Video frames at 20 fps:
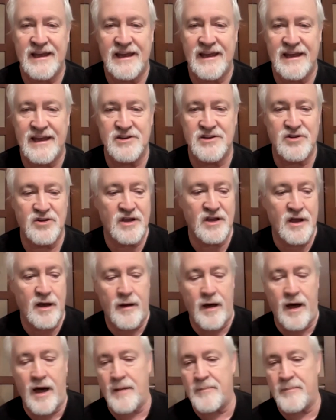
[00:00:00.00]
and you can
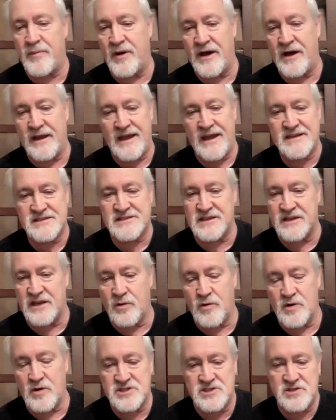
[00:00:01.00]
co- hop on, ask any
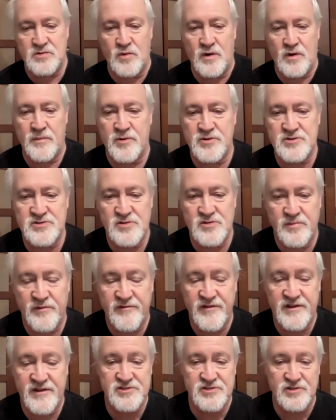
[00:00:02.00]
question you want, personal or
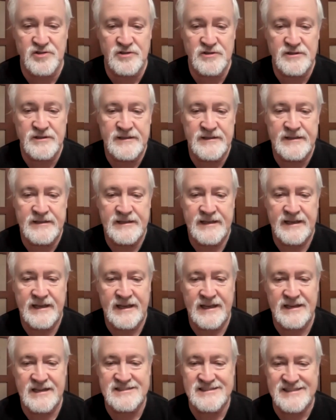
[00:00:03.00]
professional,
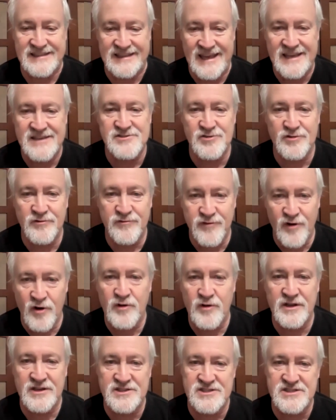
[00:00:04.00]
and it's laser
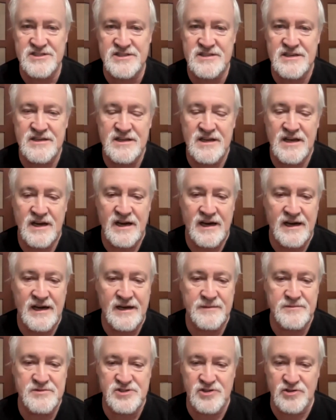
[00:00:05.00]
focused,
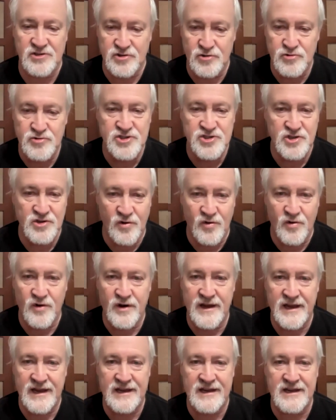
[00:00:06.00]
um, solution
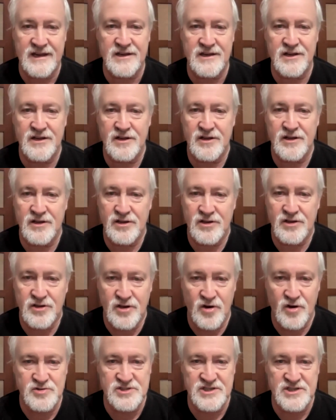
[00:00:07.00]
oriented
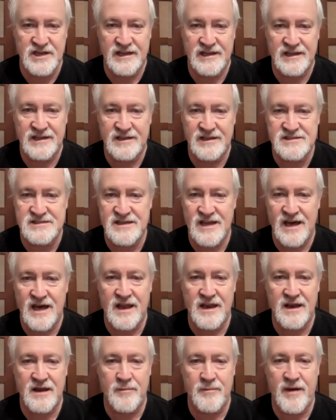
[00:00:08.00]
coaching. It's
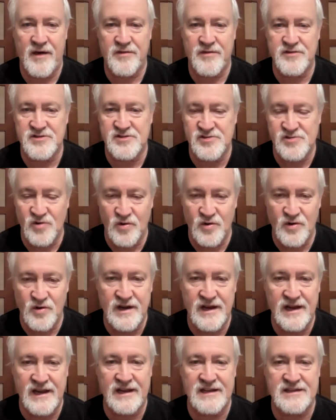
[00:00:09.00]
not about the
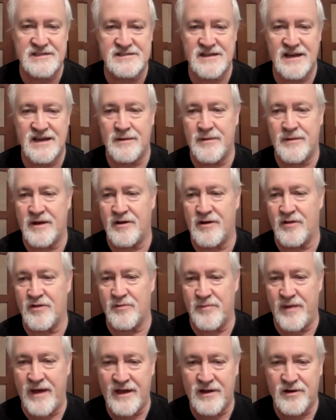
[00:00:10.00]
story. It's not about all
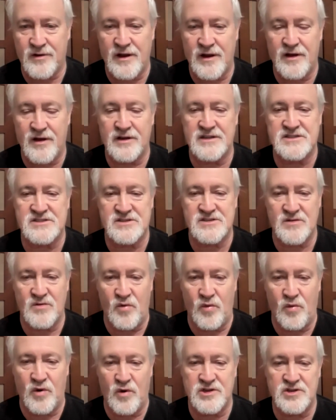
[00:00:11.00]
the background. It's
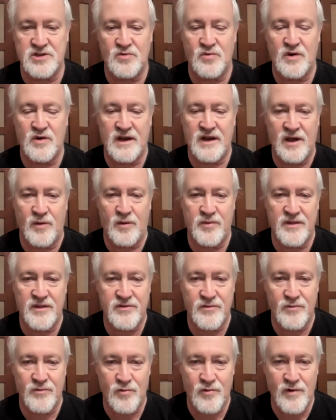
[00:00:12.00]
what do you want help
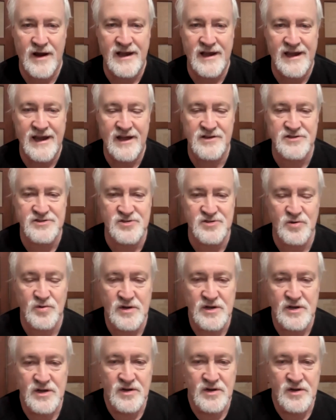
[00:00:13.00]
with right now? So